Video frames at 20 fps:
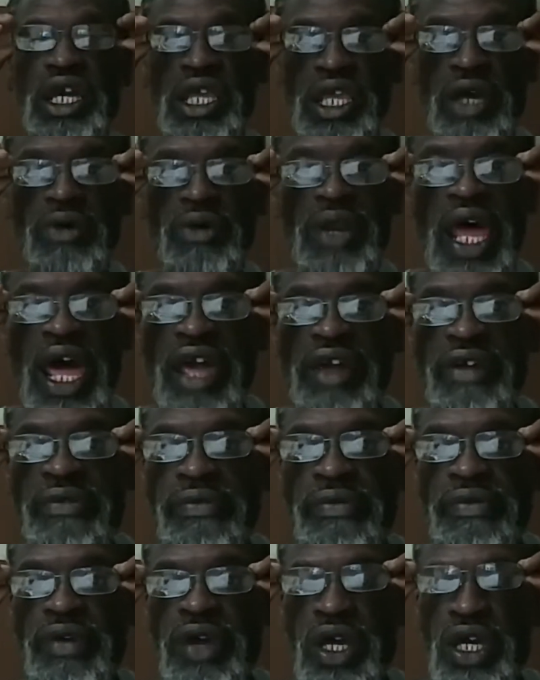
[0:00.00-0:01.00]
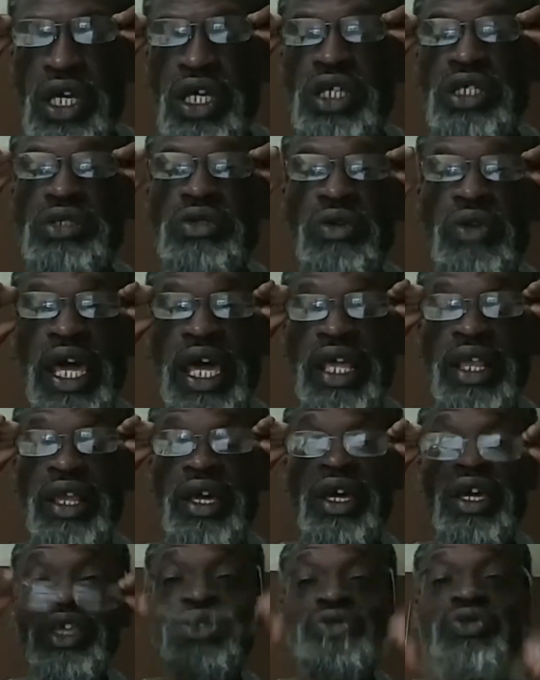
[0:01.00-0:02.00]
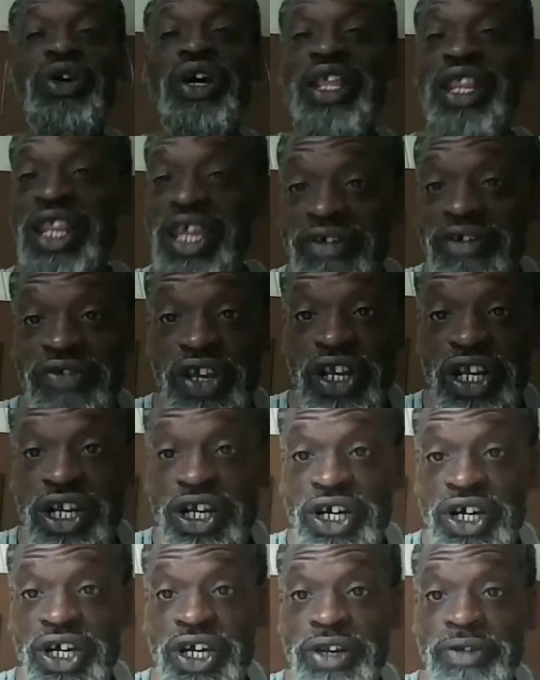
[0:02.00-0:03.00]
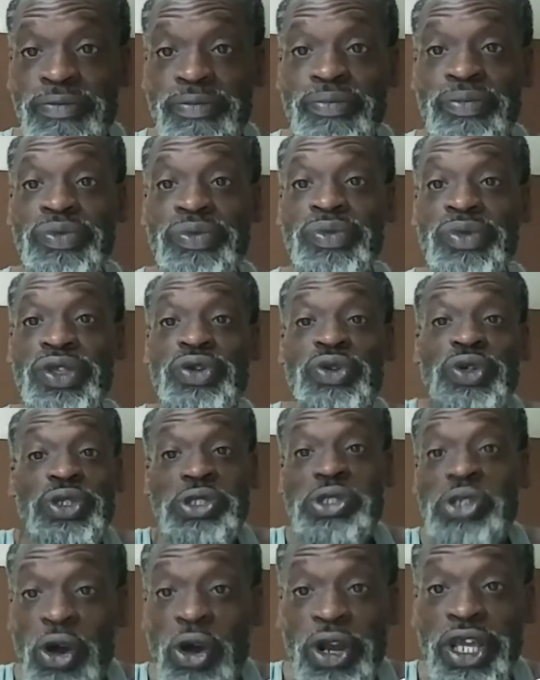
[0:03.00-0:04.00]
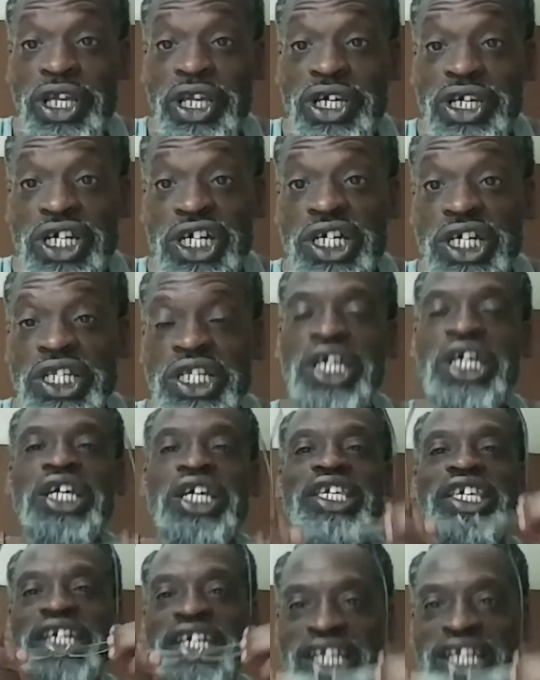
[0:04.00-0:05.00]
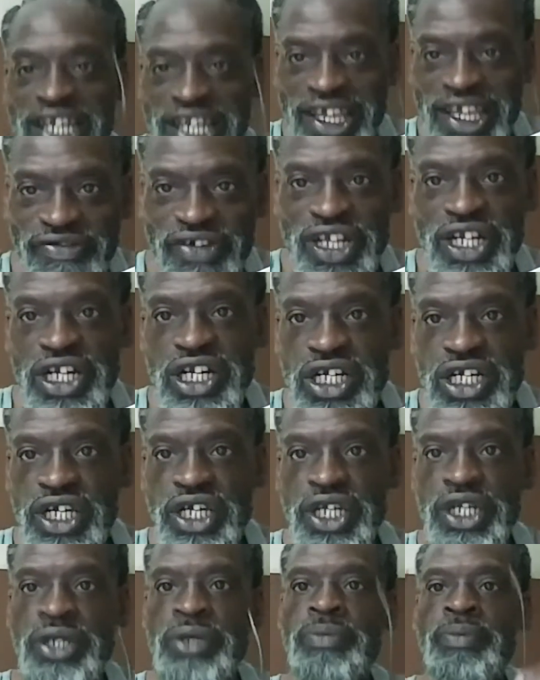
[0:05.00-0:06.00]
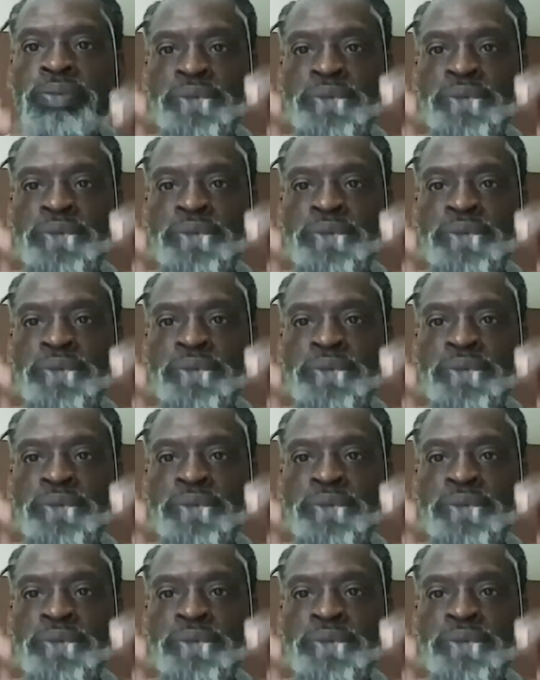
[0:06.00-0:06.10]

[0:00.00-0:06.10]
of your life so that you can live it good, you can start it good, you can live it good,